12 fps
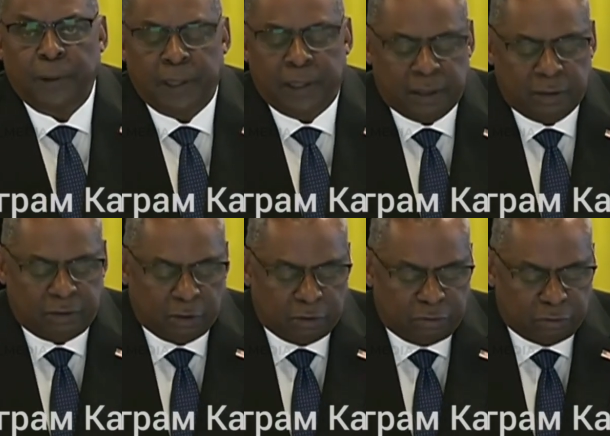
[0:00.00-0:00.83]
A
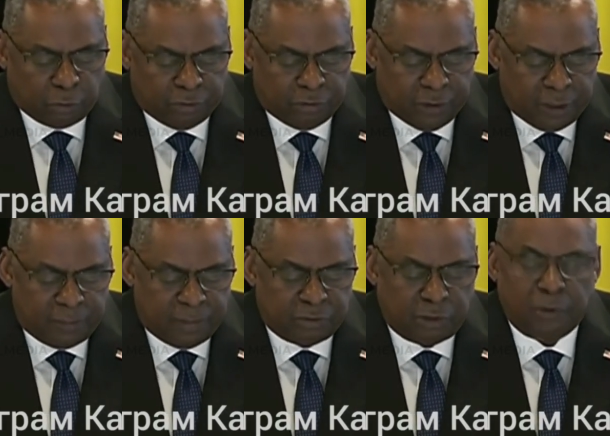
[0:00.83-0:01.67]
European
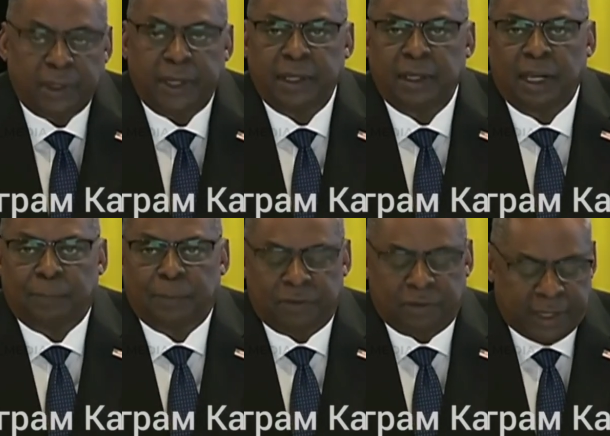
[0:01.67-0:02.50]
consortium is
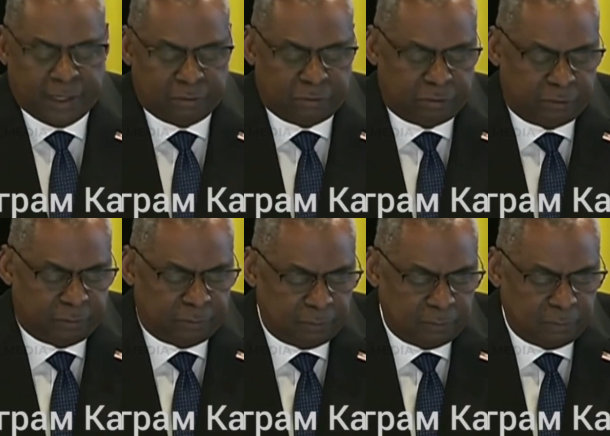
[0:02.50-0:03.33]
donating Leopard
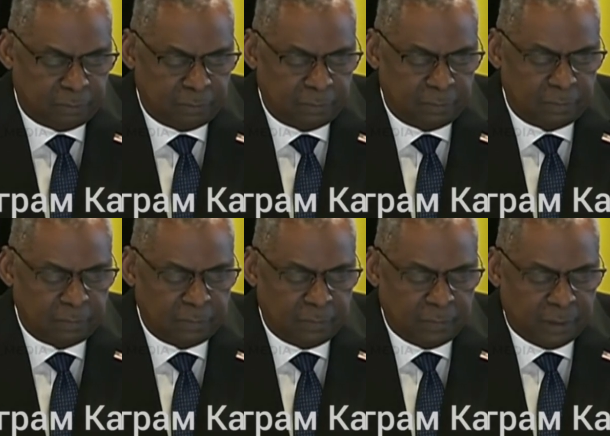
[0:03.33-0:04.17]
tanks,
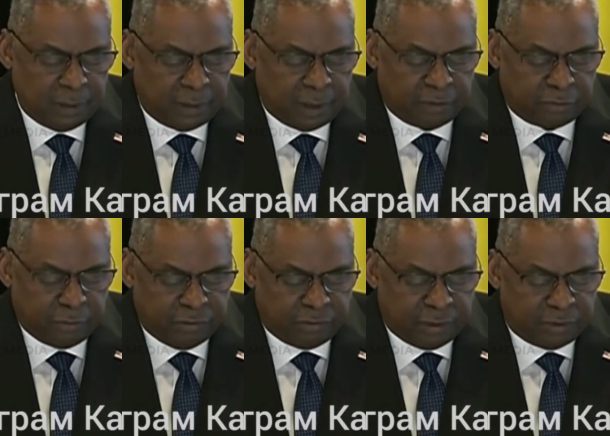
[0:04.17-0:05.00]

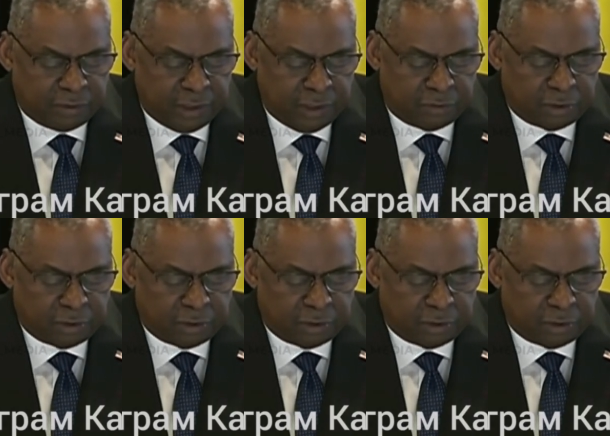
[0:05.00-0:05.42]
and countries